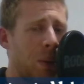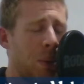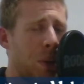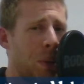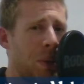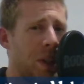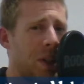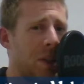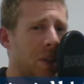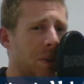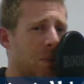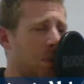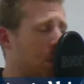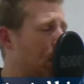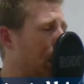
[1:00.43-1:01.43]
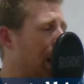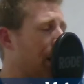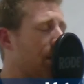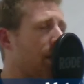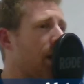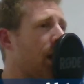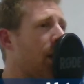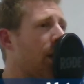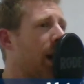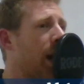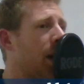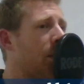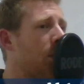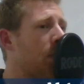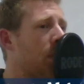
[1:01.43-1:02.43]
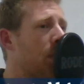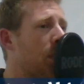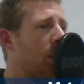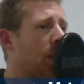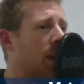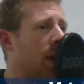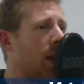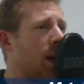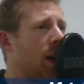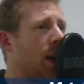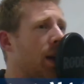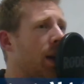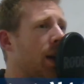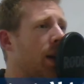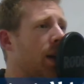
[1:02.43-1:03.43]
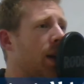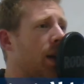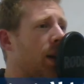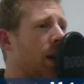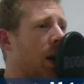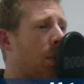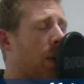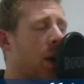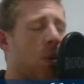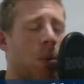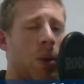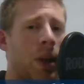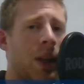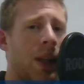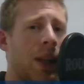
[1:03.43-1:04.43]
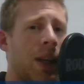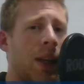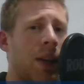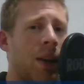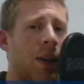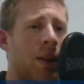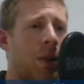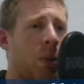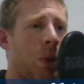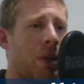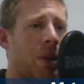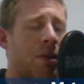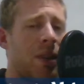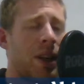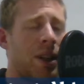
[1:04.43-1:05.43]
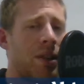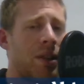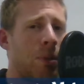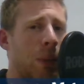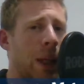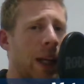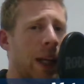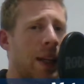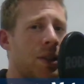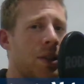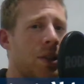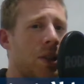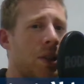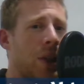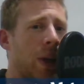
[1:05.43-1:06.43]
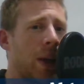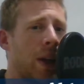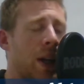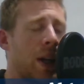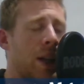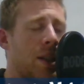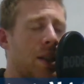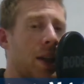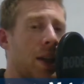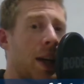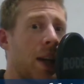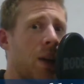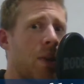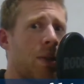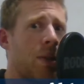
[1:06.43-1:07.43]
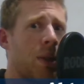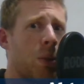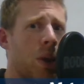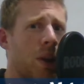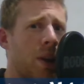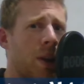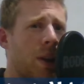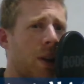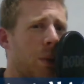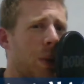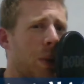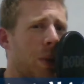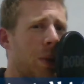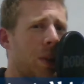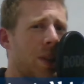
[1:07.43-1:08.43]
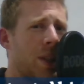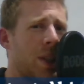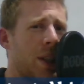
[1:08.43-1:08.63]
Probably just playing video games or coming up with inventive plans to take over the world economy once